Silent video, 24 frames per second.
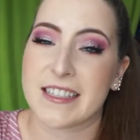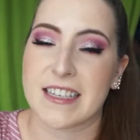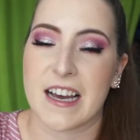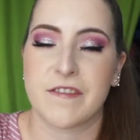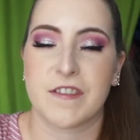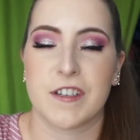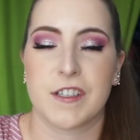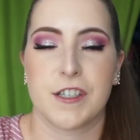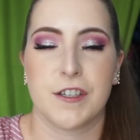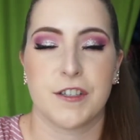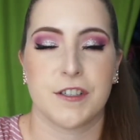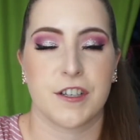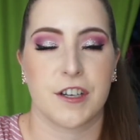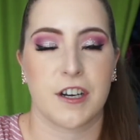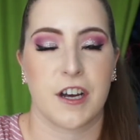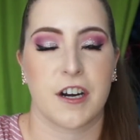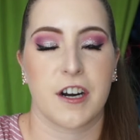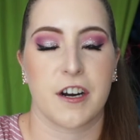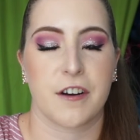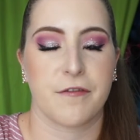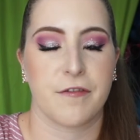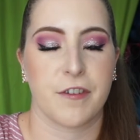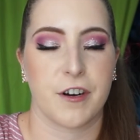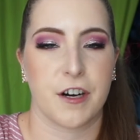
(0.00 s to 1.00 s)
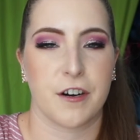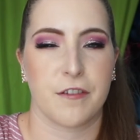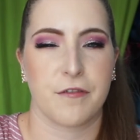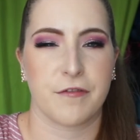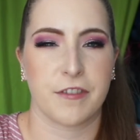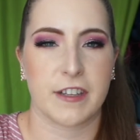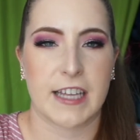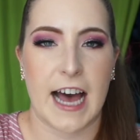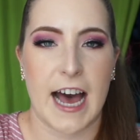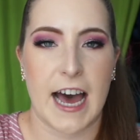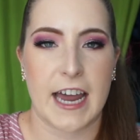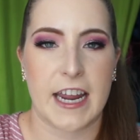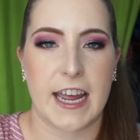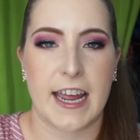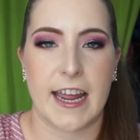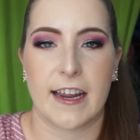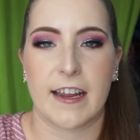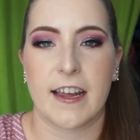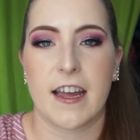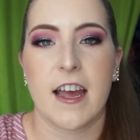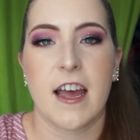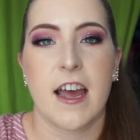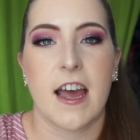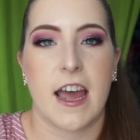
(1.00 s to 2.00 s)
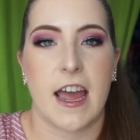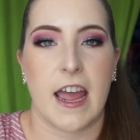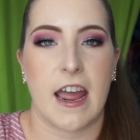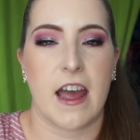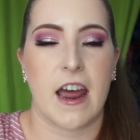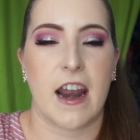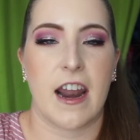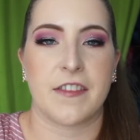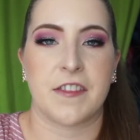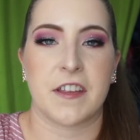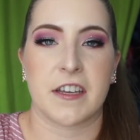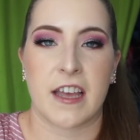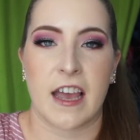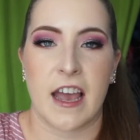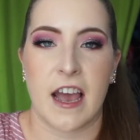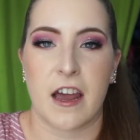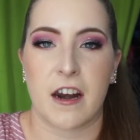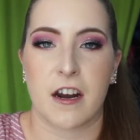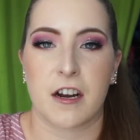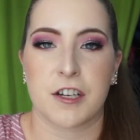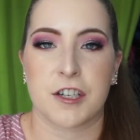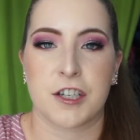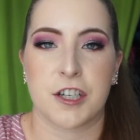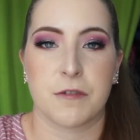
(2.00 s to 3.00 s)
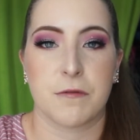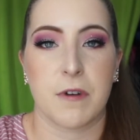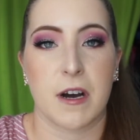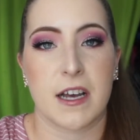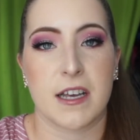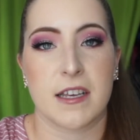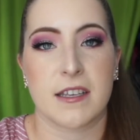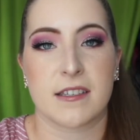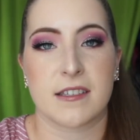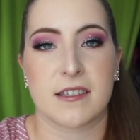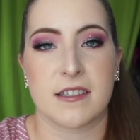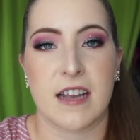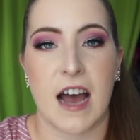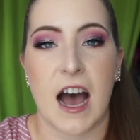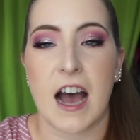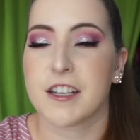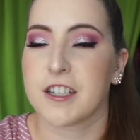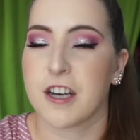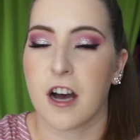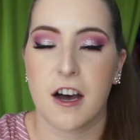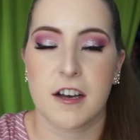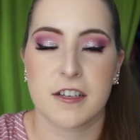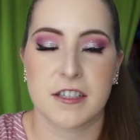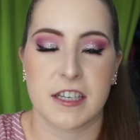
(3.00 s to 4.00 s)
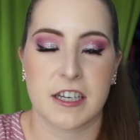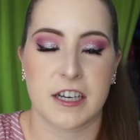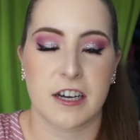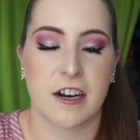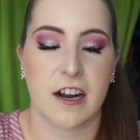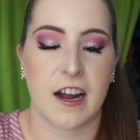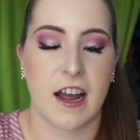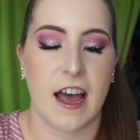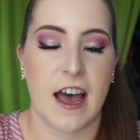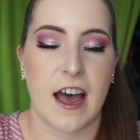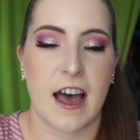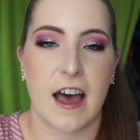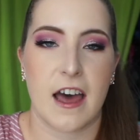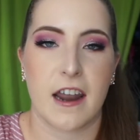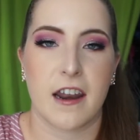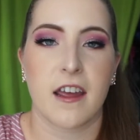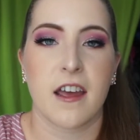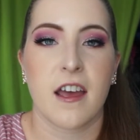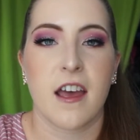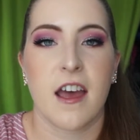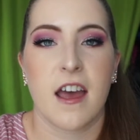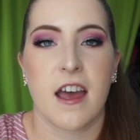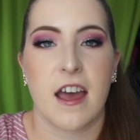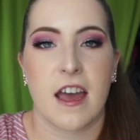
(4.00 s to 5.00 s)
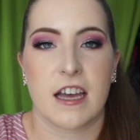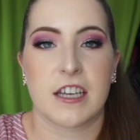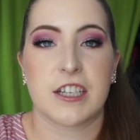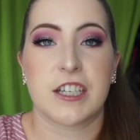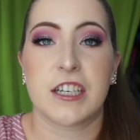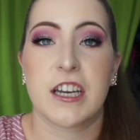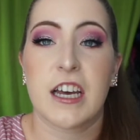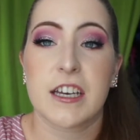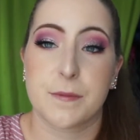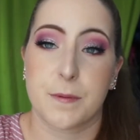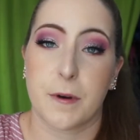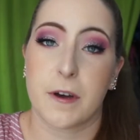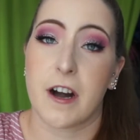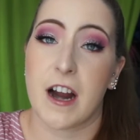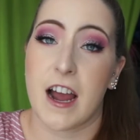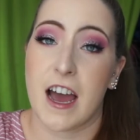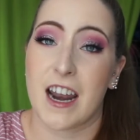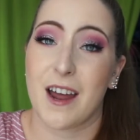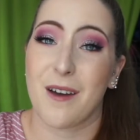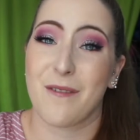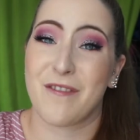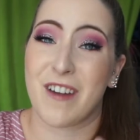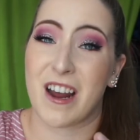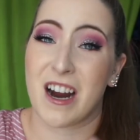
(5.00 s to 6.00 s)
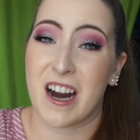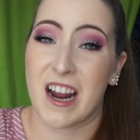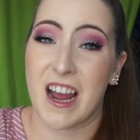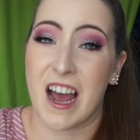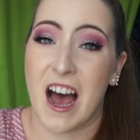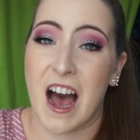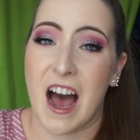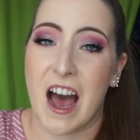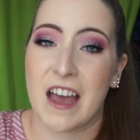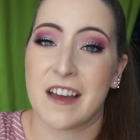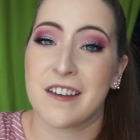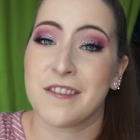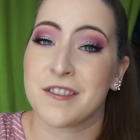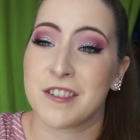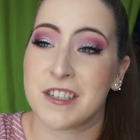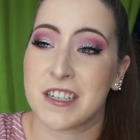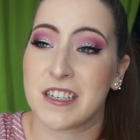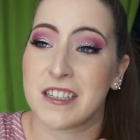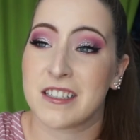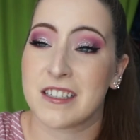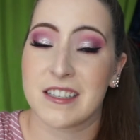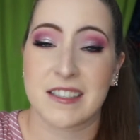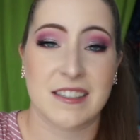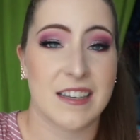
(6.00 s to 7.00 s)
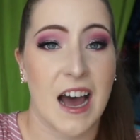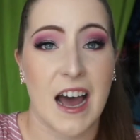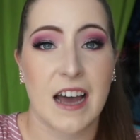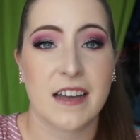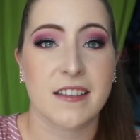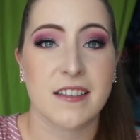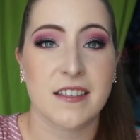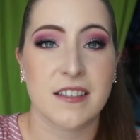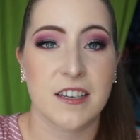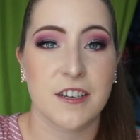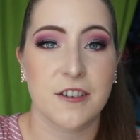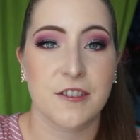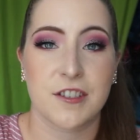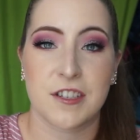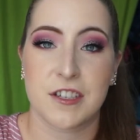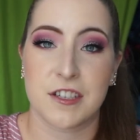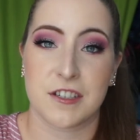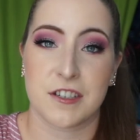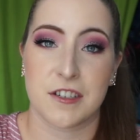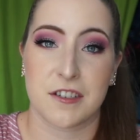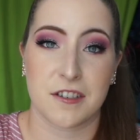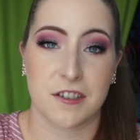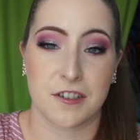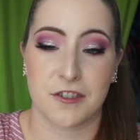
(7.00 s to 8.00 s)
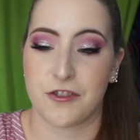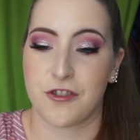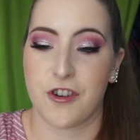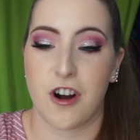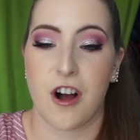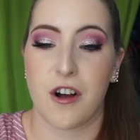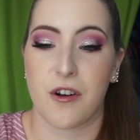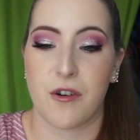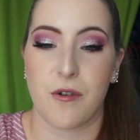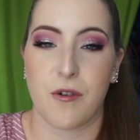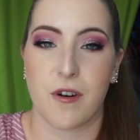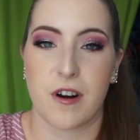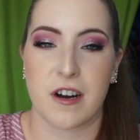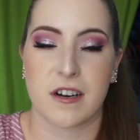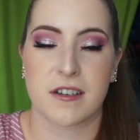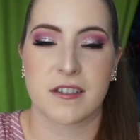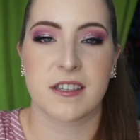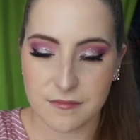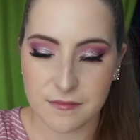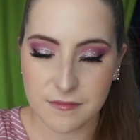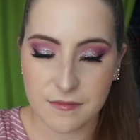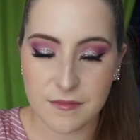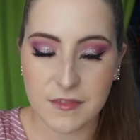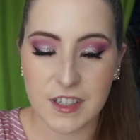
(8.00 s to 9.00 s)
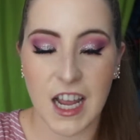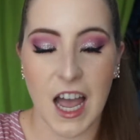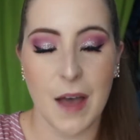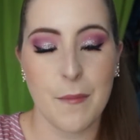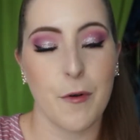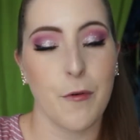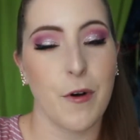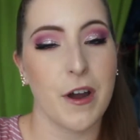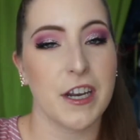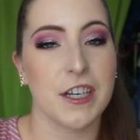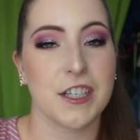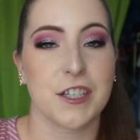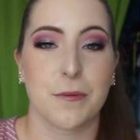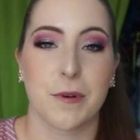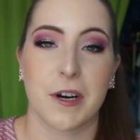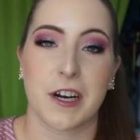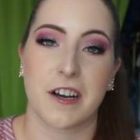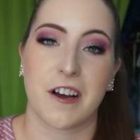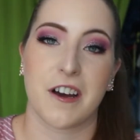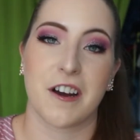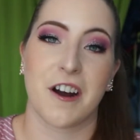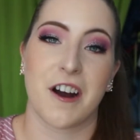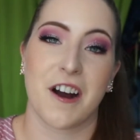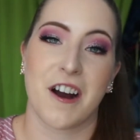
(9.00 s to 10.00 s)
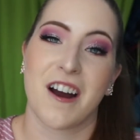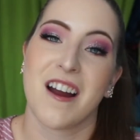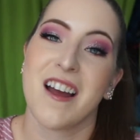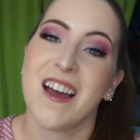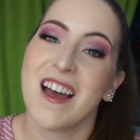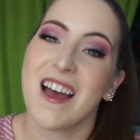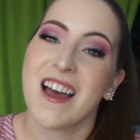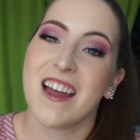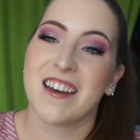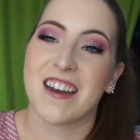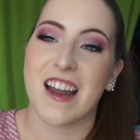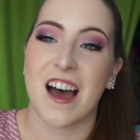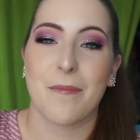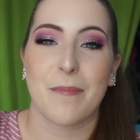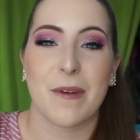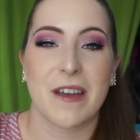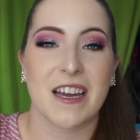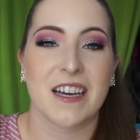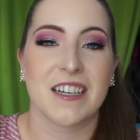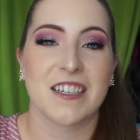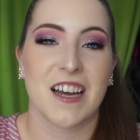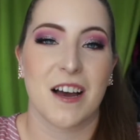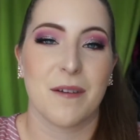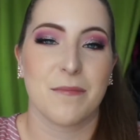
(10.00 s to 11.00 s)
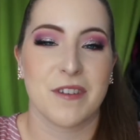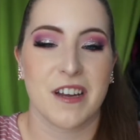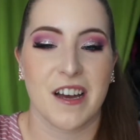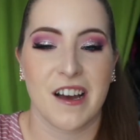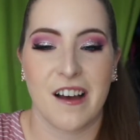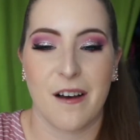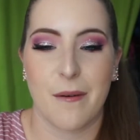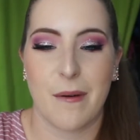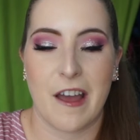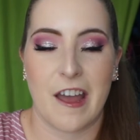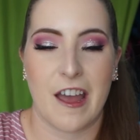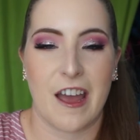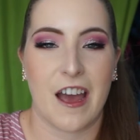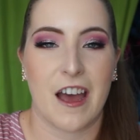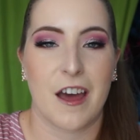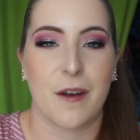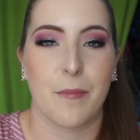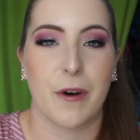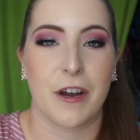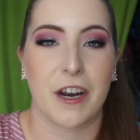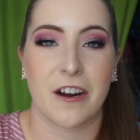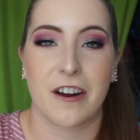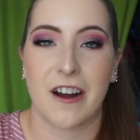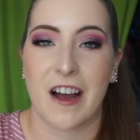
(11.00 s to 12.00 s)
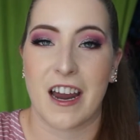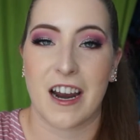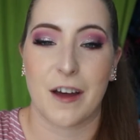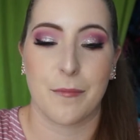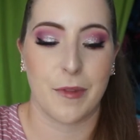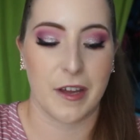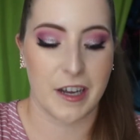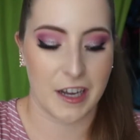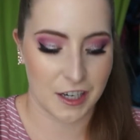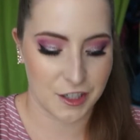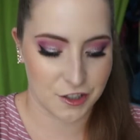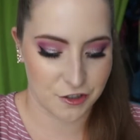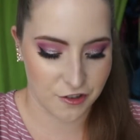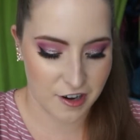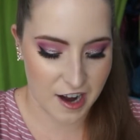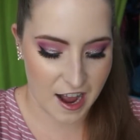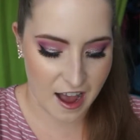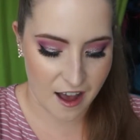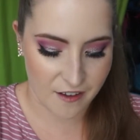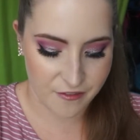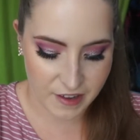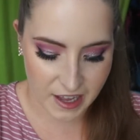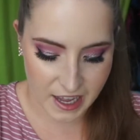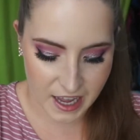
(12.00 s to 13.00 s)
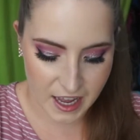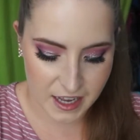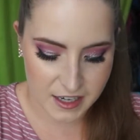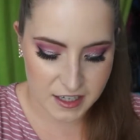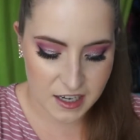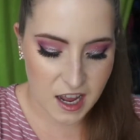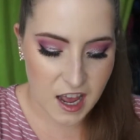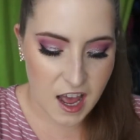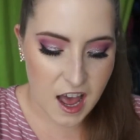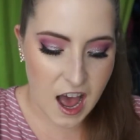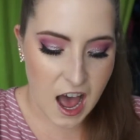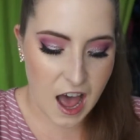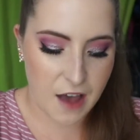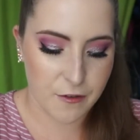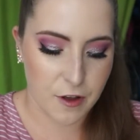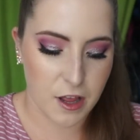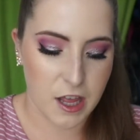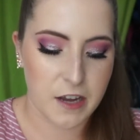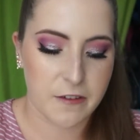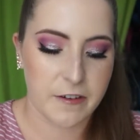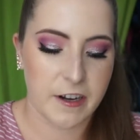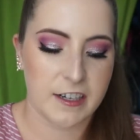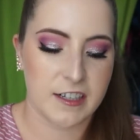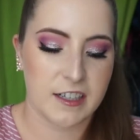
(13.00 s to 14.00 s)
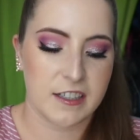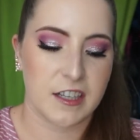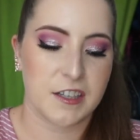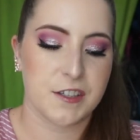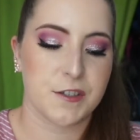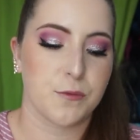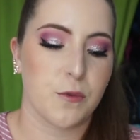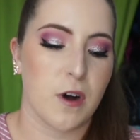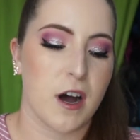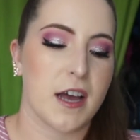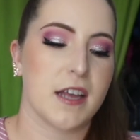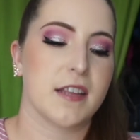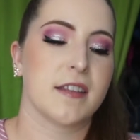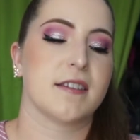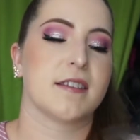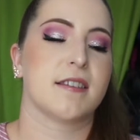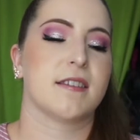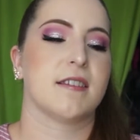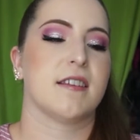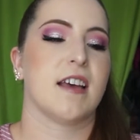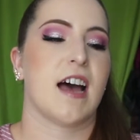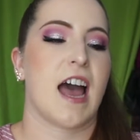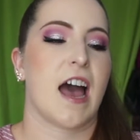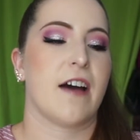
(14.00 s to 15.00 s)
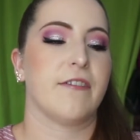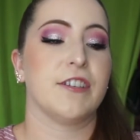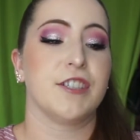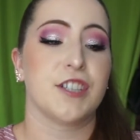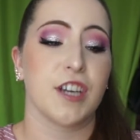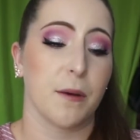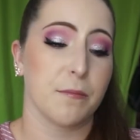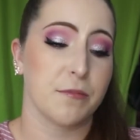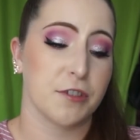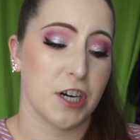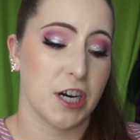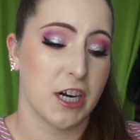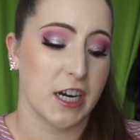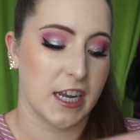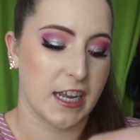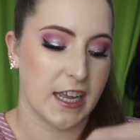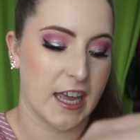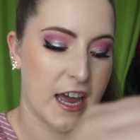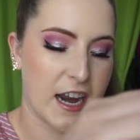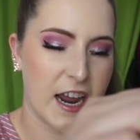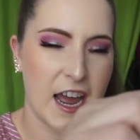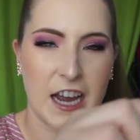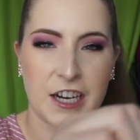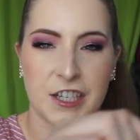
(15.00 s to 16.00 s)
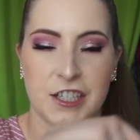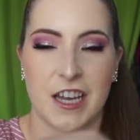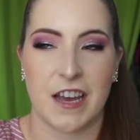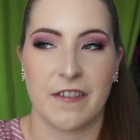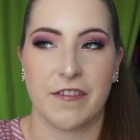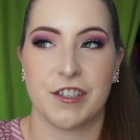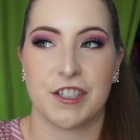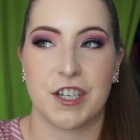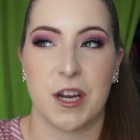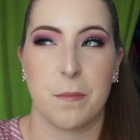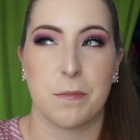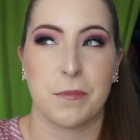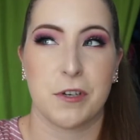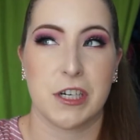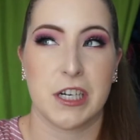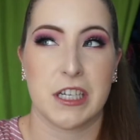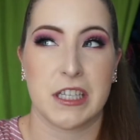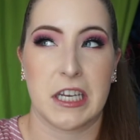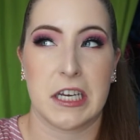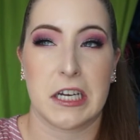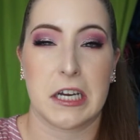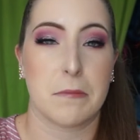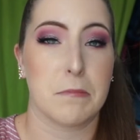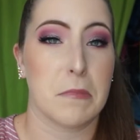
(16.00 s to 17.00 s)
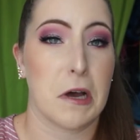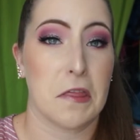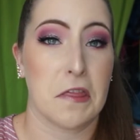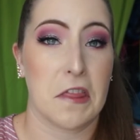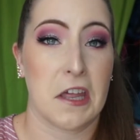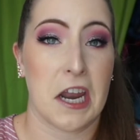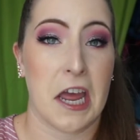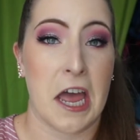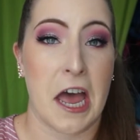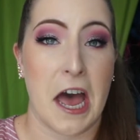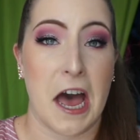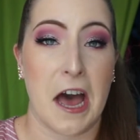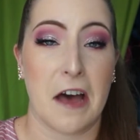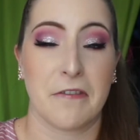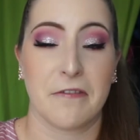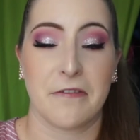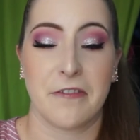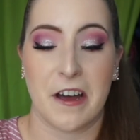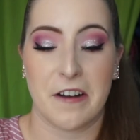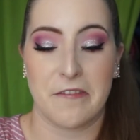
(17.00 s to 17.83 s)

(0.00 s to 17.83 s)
I've just used it on her for flatting, and at the canter, she was not tossing her head. She does put her head up very high if she decides to. She's just a strong horse. I've been wanting to work on her not being a dum-dum and putting her head up like a giraffe, and I've only ridden in this once. I haven't jumped her in it yet. I actually haven't jumped her in like a month and a half.